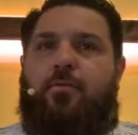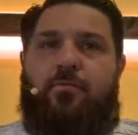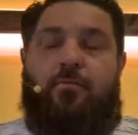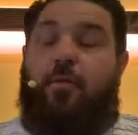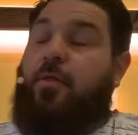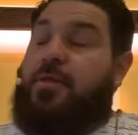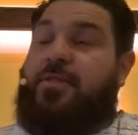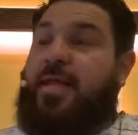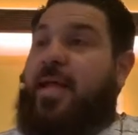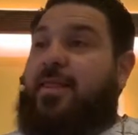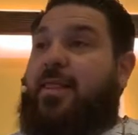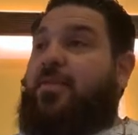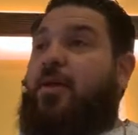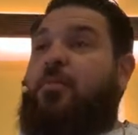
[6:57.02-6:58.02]
For the sake
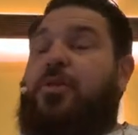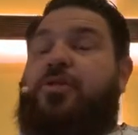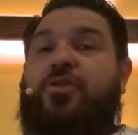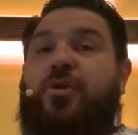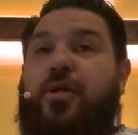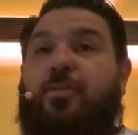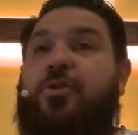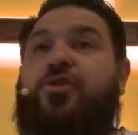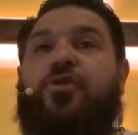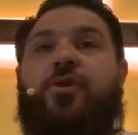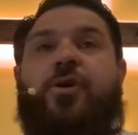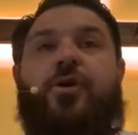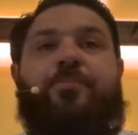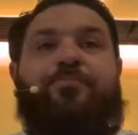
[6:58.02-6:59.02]
that they're
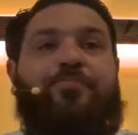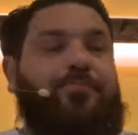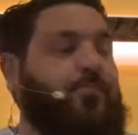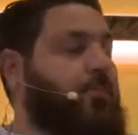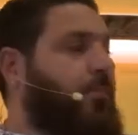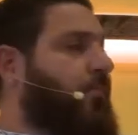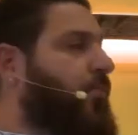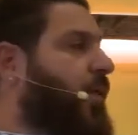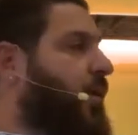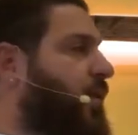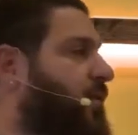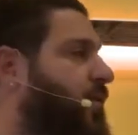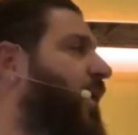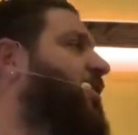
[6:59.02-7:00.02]
immature.
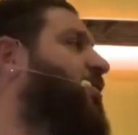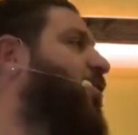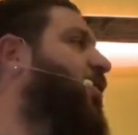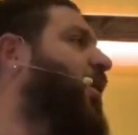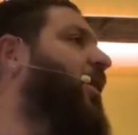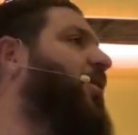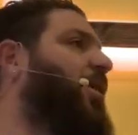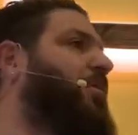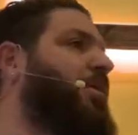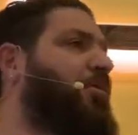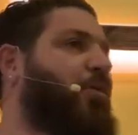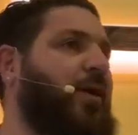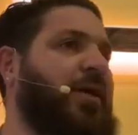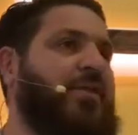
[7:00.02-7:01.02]
As you guys know, I got a baby
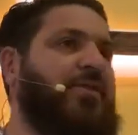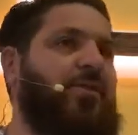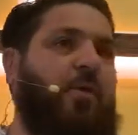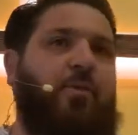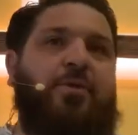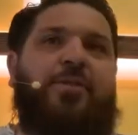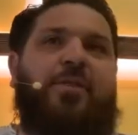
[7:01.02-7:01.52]
boy, he's almost